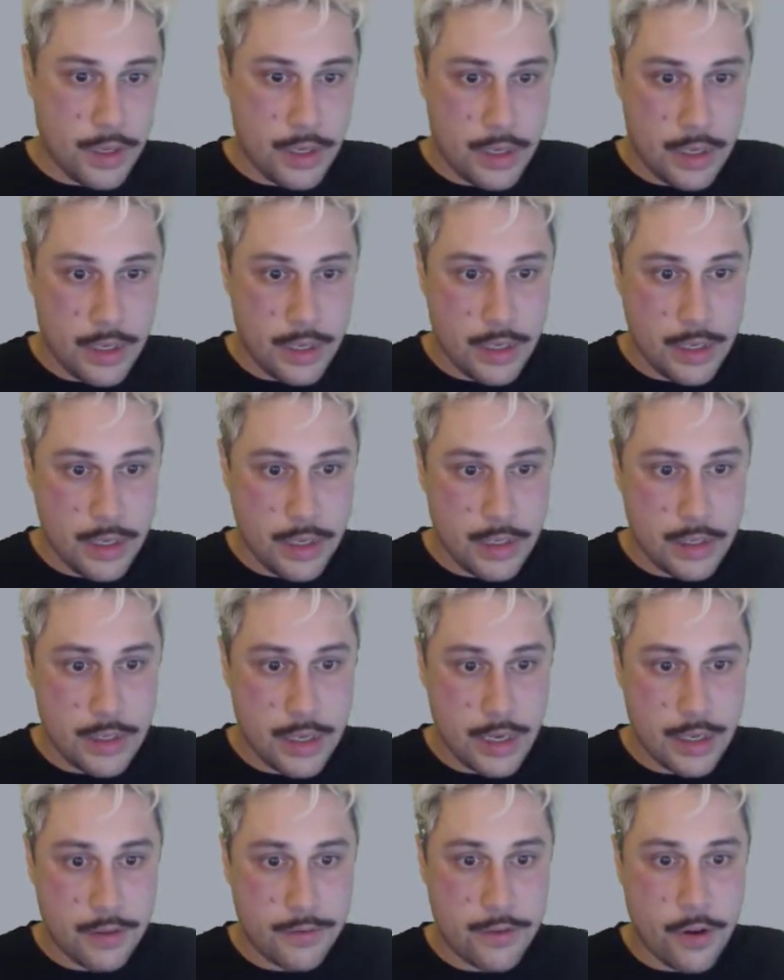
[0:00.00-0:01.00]
is
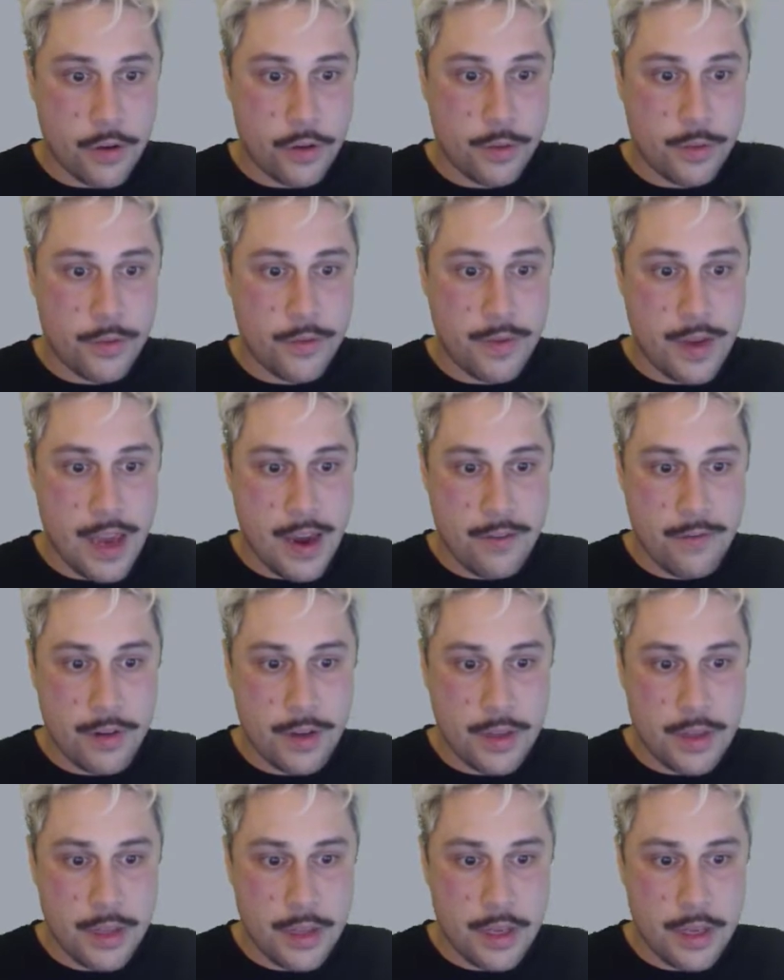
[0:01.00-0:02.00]
take the volume of
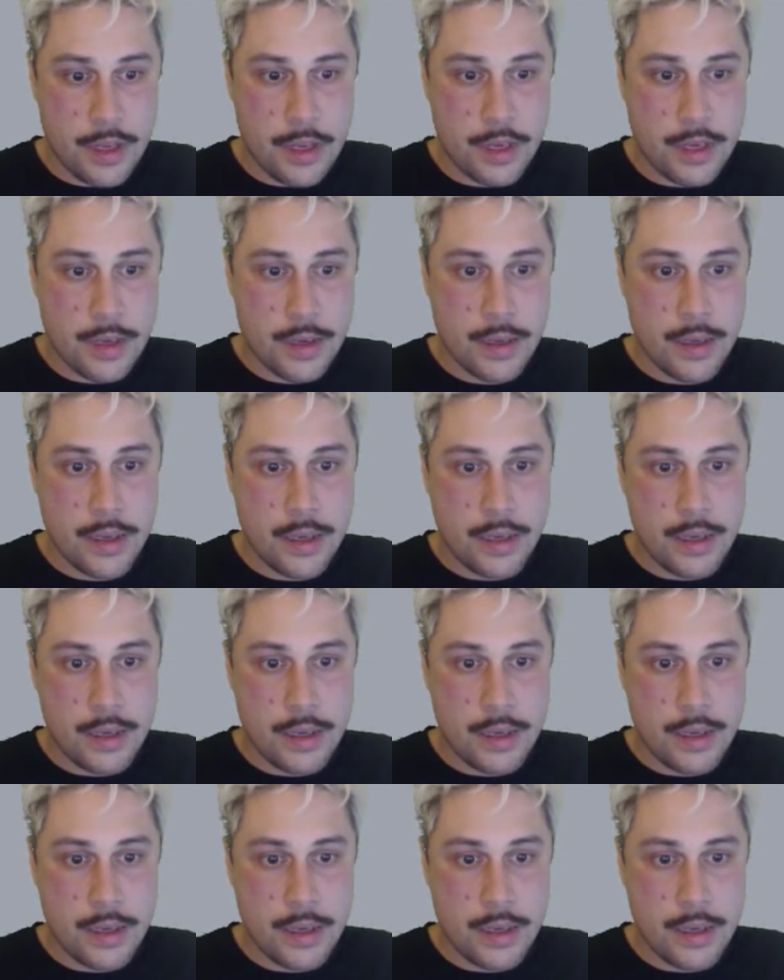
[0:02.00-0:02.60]
everything.